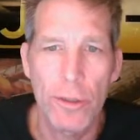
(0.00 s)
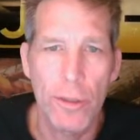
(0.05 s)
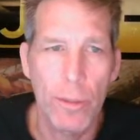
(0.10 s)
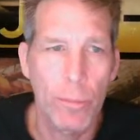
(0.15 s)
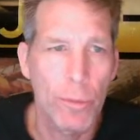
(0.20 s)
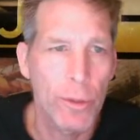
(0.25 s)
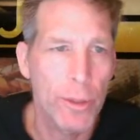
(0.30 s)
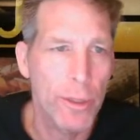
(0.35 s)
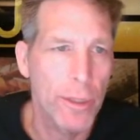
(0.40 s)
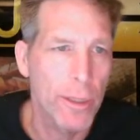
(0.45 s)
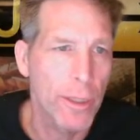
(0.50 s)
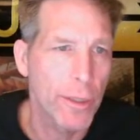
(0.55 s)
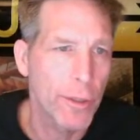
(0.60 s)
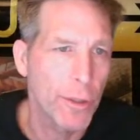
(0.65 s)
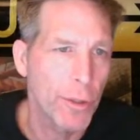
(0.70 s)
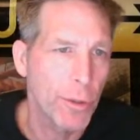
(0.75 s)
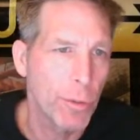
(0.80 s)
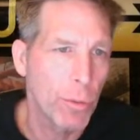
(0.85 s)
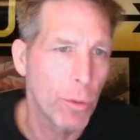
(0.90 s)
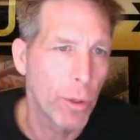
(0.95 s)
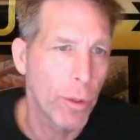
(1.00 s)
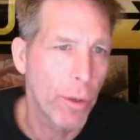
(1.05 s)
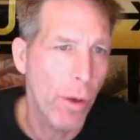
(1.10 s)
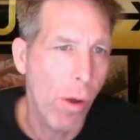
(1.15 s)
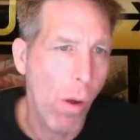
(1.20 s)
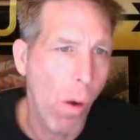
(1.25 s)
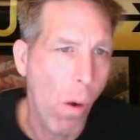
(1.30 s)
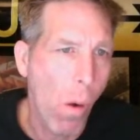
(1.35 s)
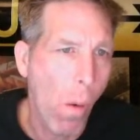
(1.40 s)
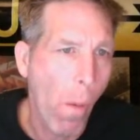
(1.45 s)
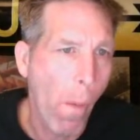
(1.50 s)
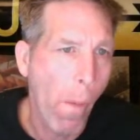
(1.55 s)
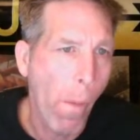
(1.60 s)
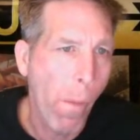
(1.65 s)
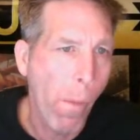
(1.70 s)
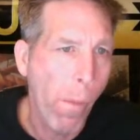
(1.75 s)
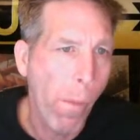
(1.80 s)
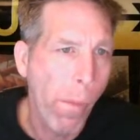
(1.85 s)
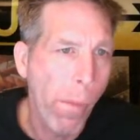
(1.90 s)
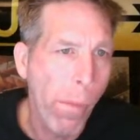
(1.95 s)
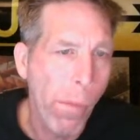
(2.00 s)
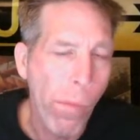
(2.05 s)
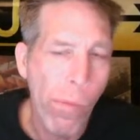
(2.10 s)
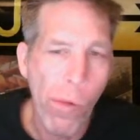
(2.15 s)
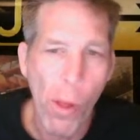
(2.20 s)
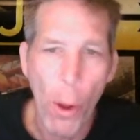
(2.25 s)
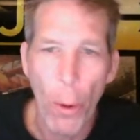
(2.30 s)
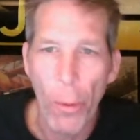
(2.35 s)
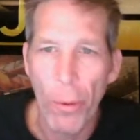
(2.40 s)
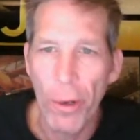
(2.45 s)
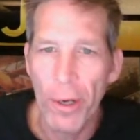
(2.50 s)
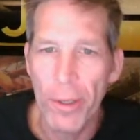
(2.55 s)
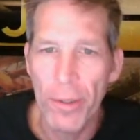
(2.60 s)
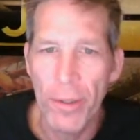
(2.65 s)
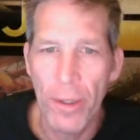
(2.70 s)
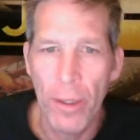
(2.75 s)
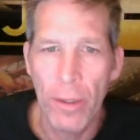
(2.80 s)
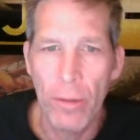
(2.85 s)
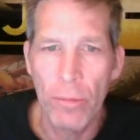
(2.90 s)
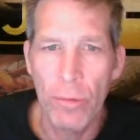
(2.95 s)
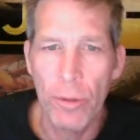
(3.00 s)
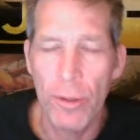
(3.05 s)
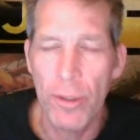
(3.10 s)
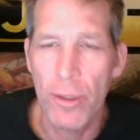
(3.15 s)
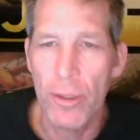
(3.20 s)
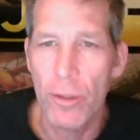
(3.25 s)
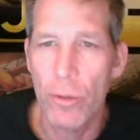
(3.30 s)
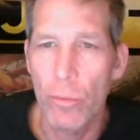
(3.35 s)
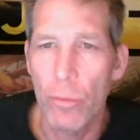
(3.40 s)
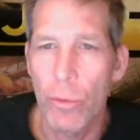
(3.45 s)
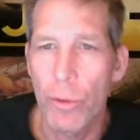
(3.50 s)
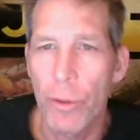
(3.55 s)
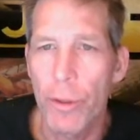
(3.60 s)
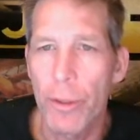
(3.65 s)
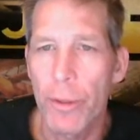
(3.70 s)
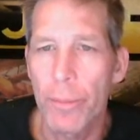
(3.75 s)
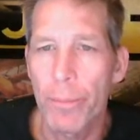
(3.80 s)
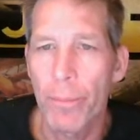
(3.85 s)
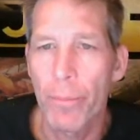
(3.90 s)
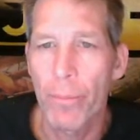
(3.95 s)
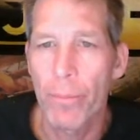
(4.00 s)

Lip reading: I'm looking at the URL right now. I'm looking at the wording.